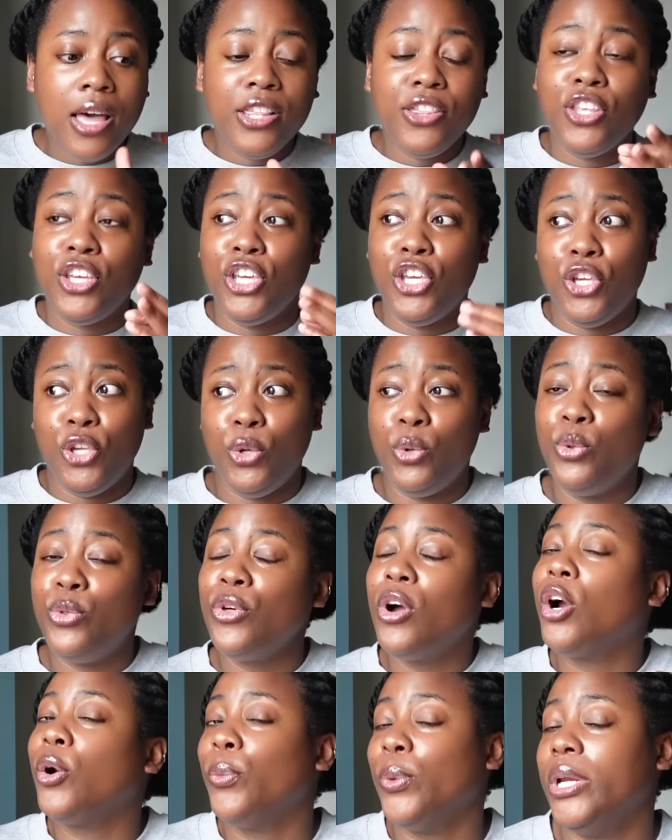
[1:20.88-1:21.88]
the
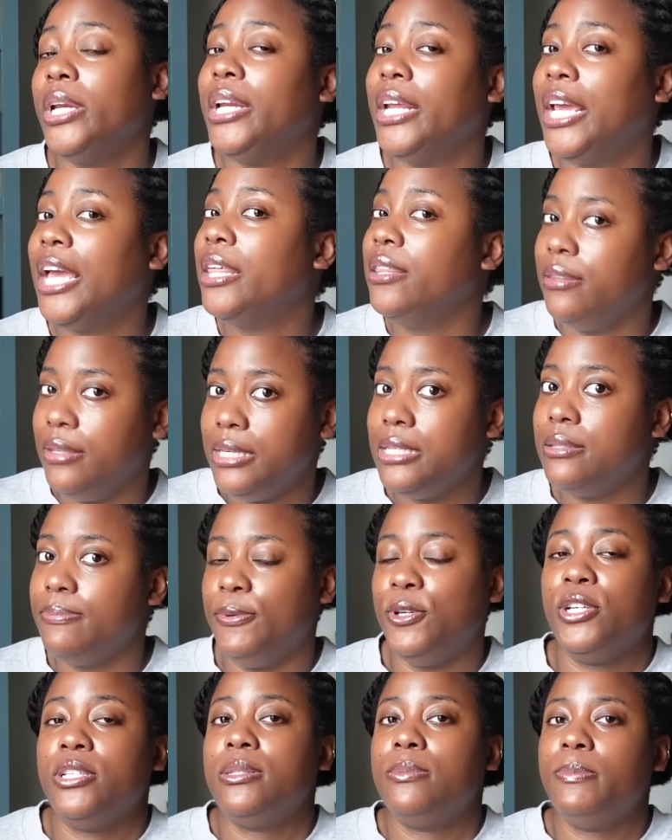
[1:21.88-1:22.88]
youth are reading these
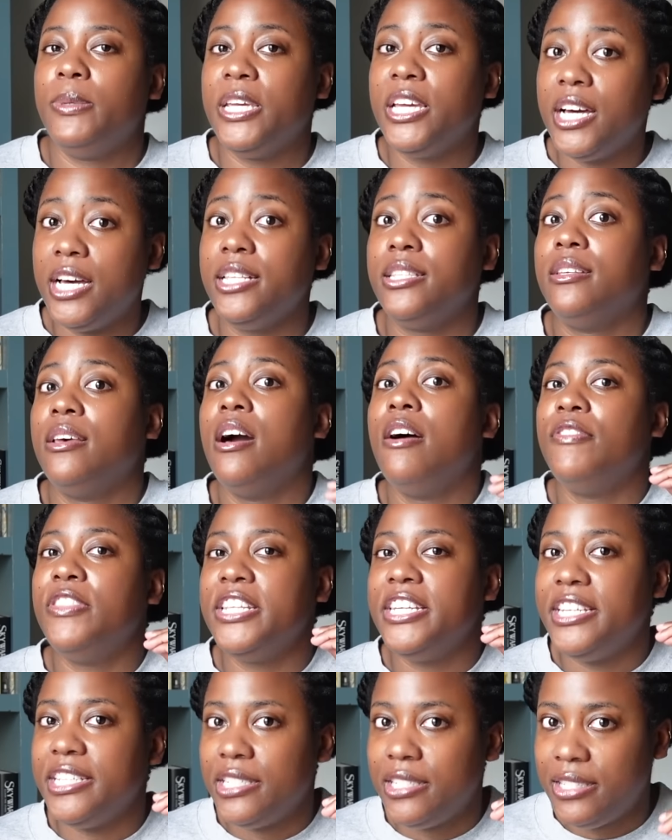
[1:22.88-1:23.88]
books because of the
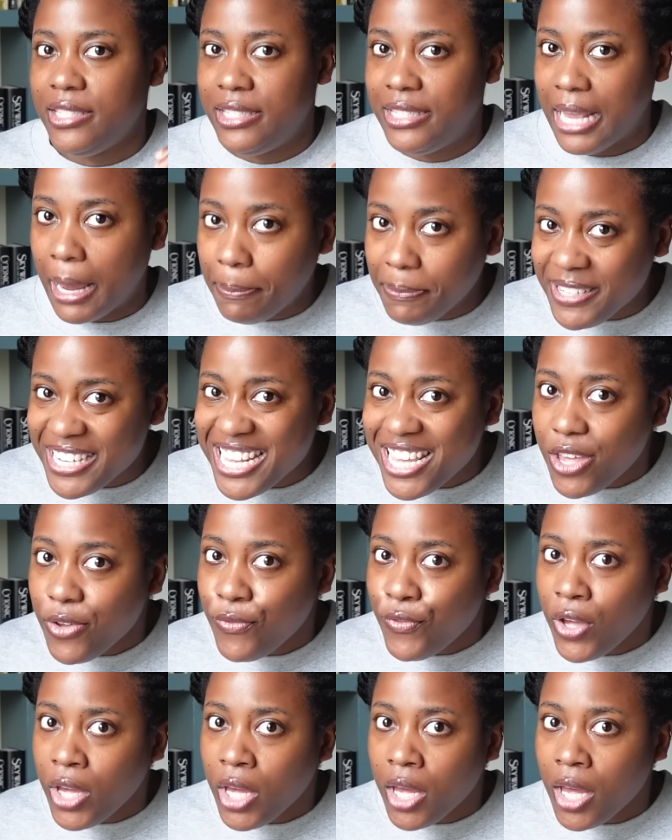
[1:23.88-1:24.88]

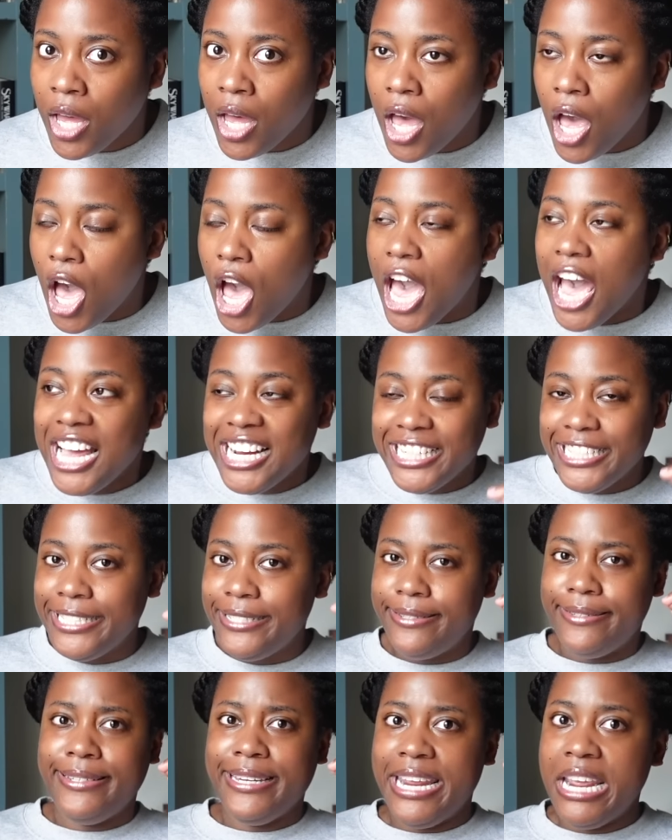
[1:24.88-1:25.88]
deceptive,
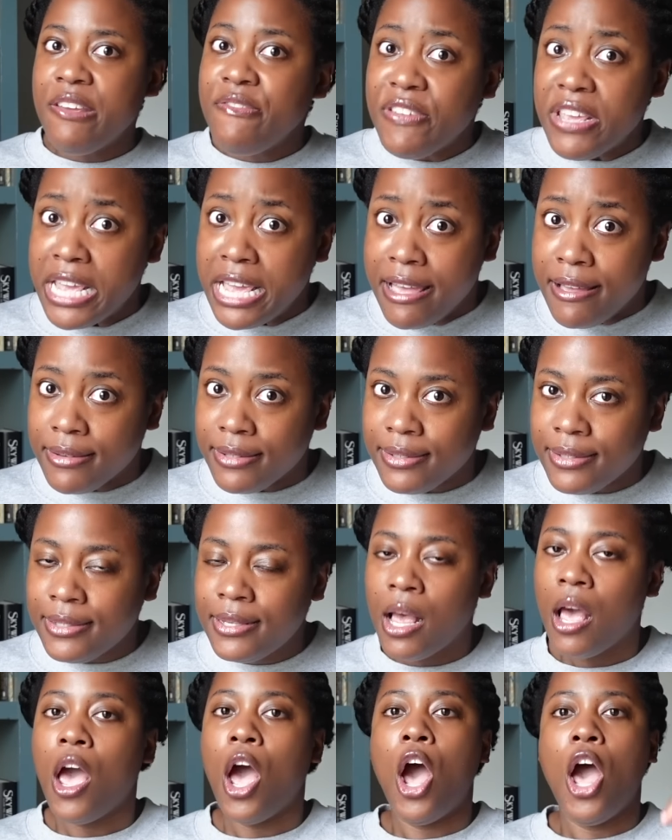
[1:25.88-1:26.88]

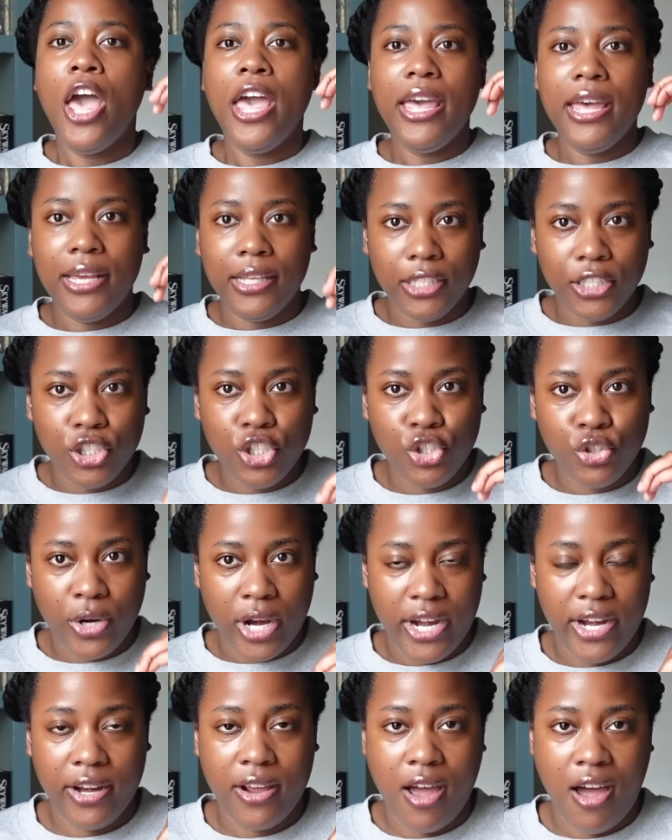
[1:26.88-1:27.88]
devious,
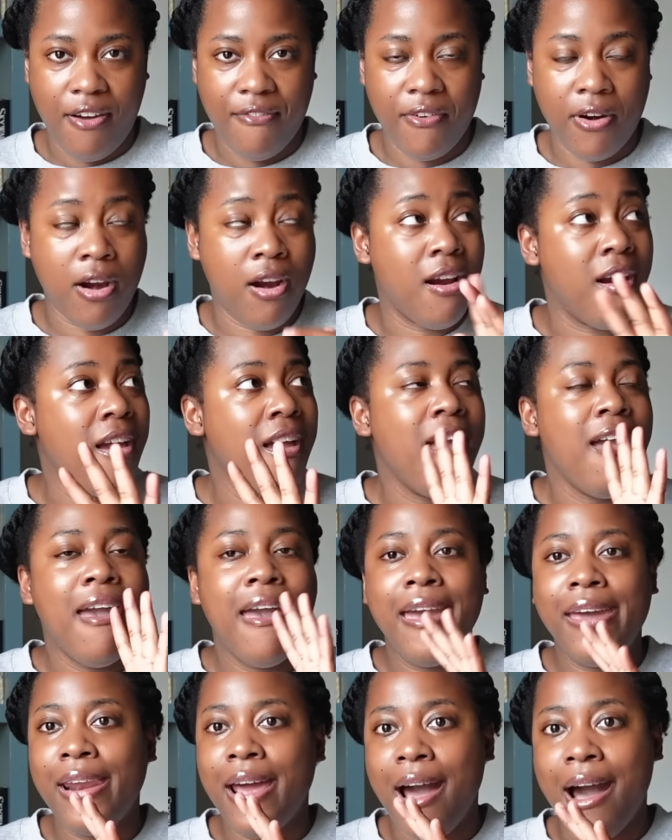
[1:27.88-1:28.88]
illustrated cover,
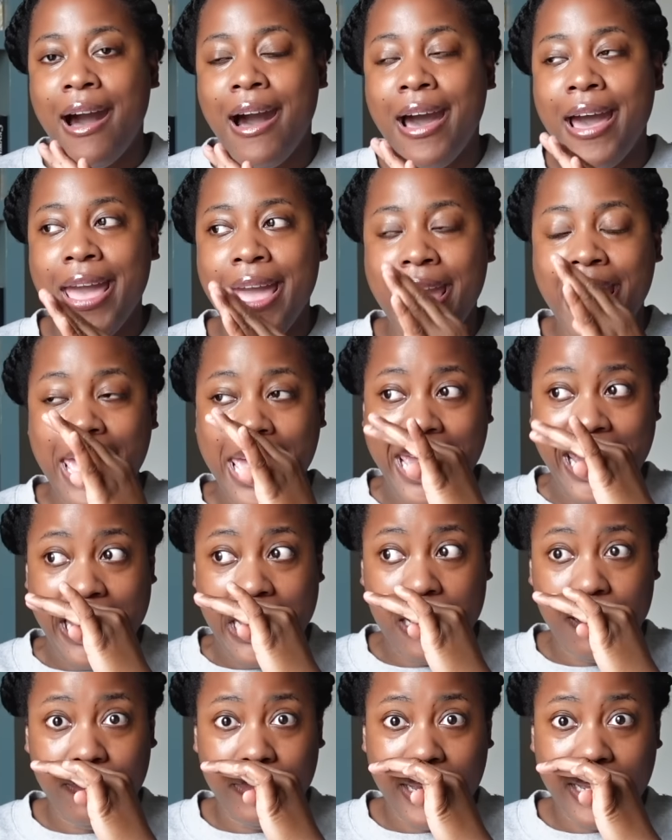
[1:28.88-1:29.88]
and I
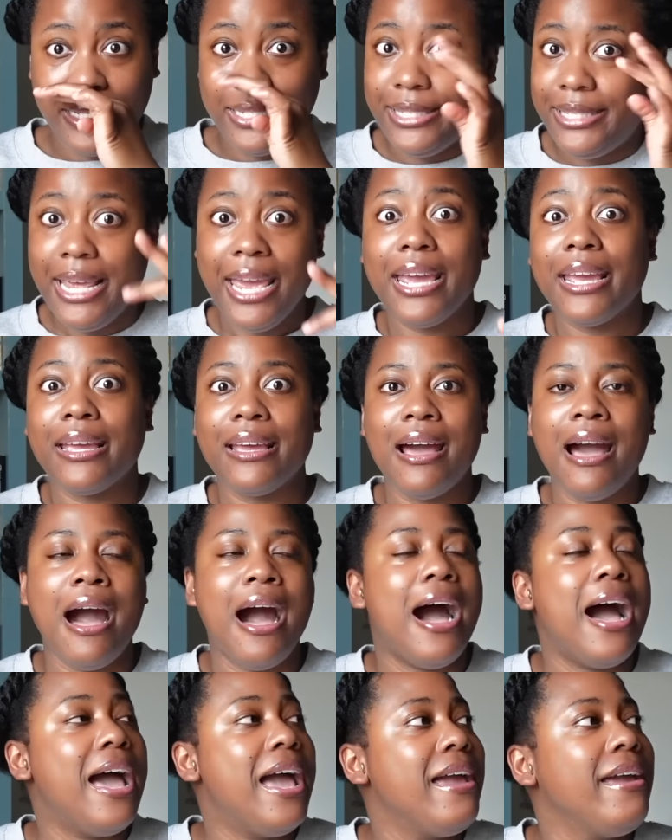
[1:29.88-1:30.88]
am sick.
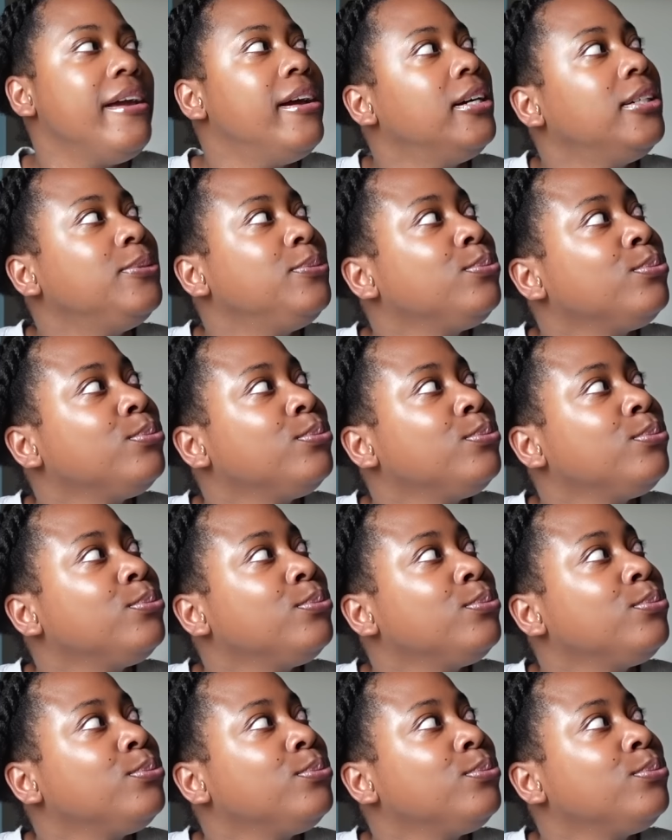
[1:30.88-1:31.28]
I